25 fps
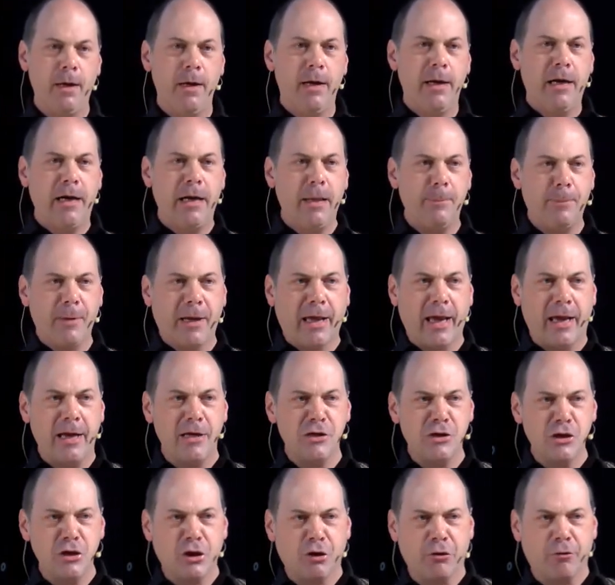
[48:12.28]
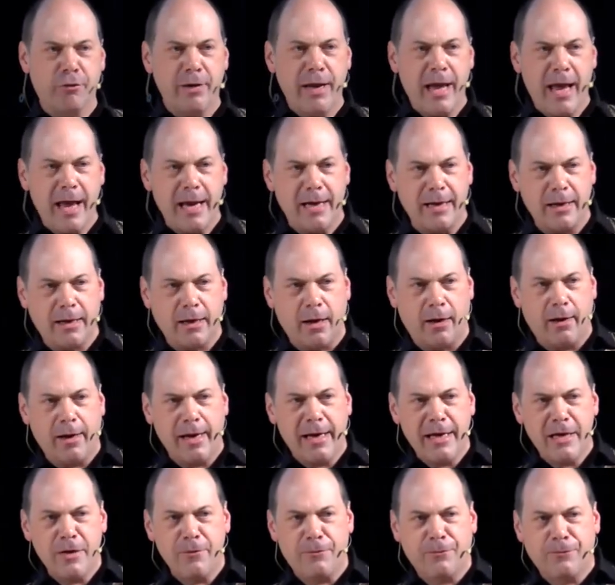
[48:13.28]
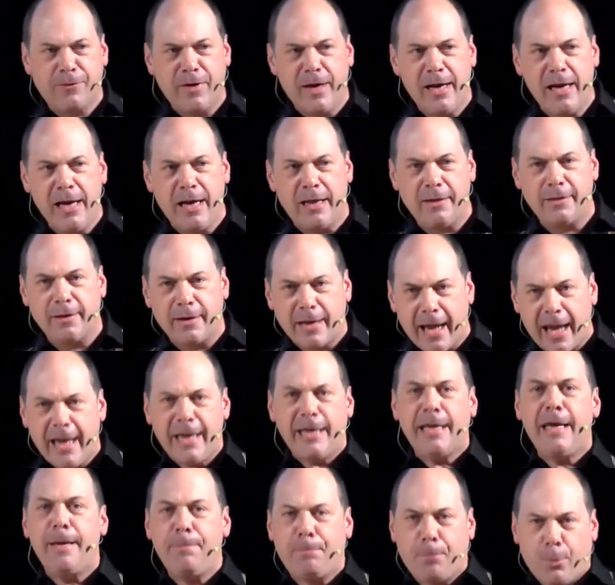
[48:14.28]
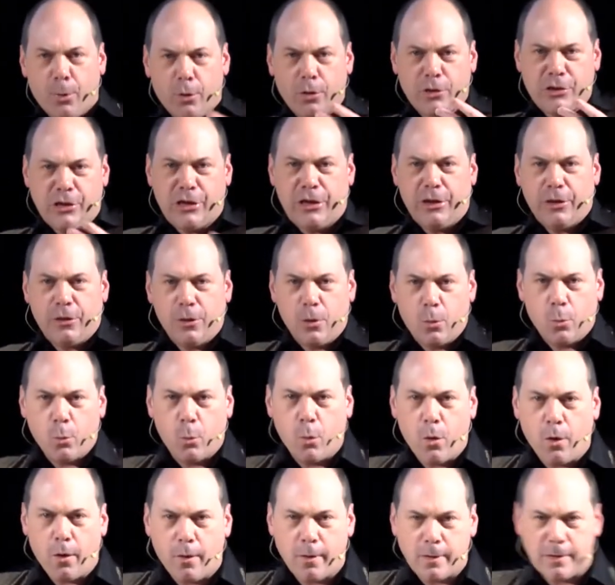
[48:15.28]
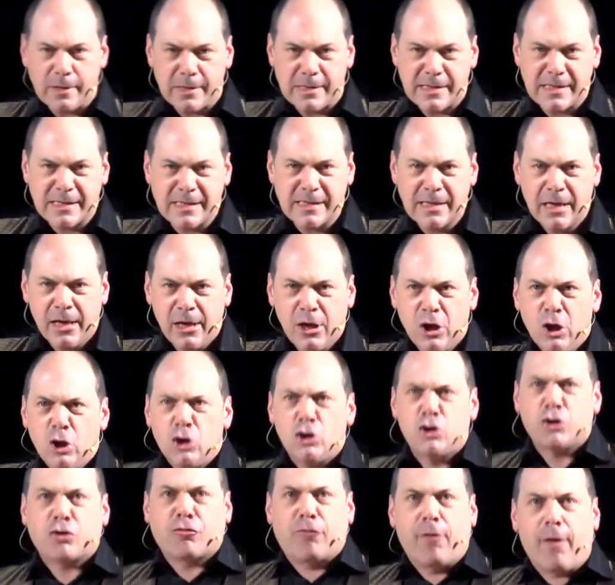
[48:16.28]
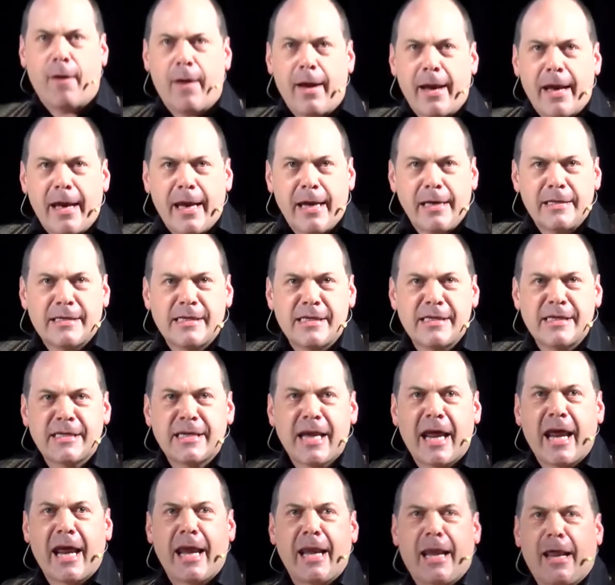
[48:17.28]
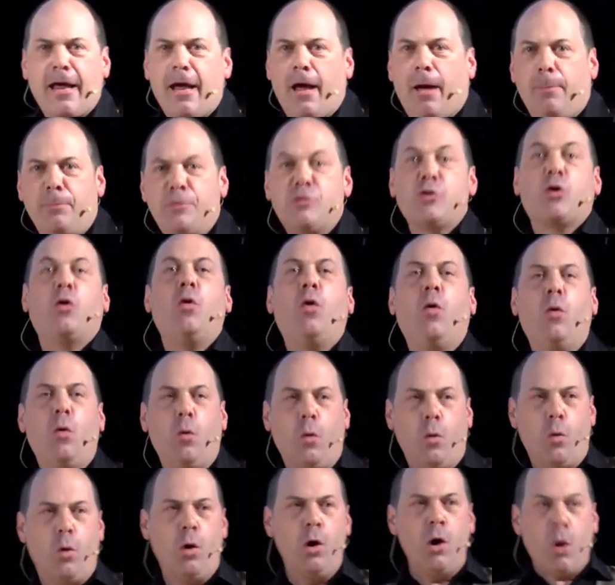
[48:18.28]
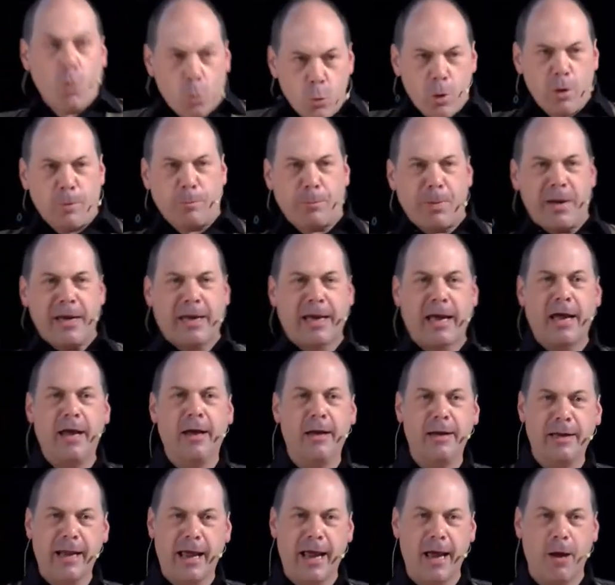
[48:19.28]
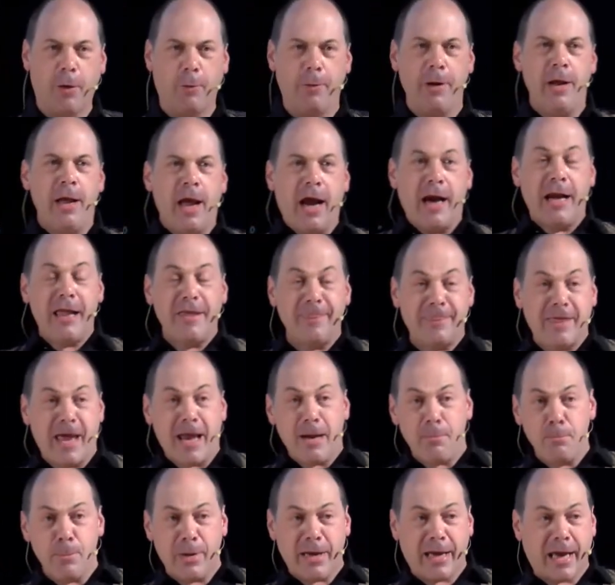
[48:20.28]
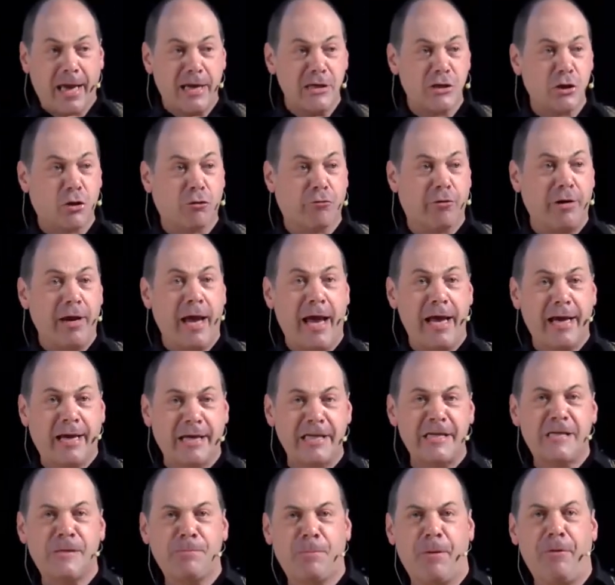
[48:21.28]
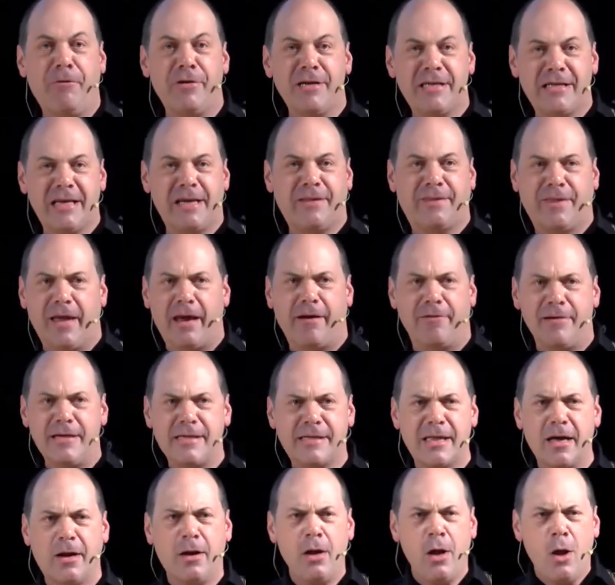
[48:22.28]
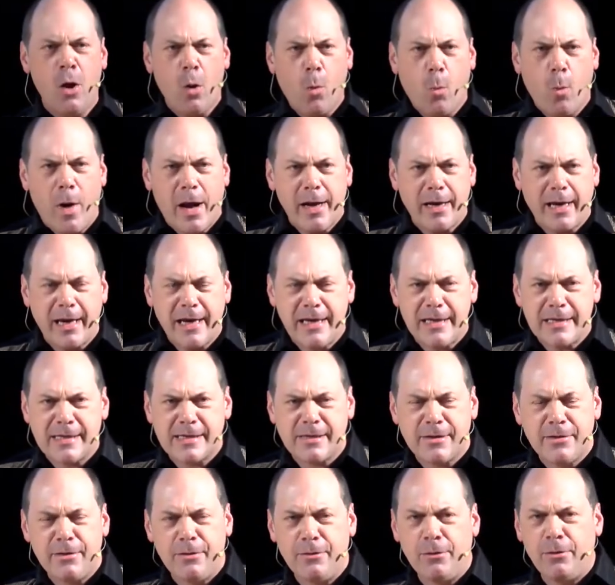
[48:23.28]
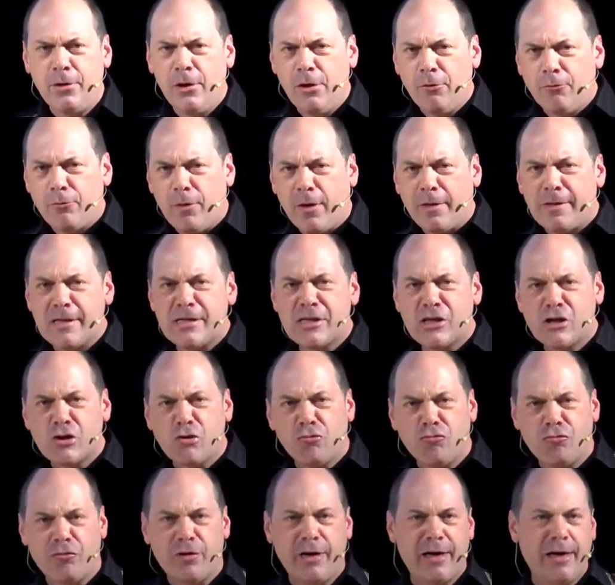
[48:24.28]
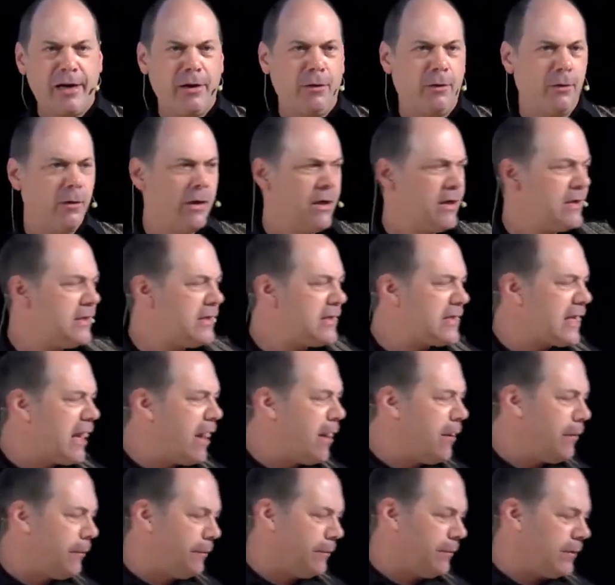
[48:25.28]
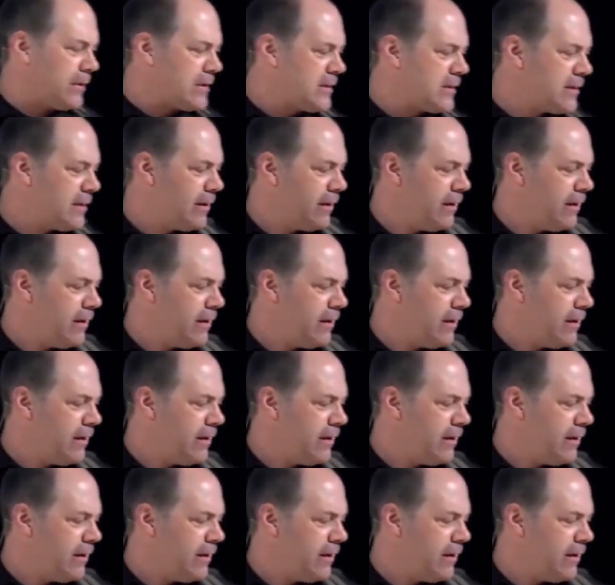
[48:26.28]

And it began to create a kind of feeling that anybody that was trying to stand up tall would be cut down. And it then began to create conspiracy theories that went into rather surreal zones.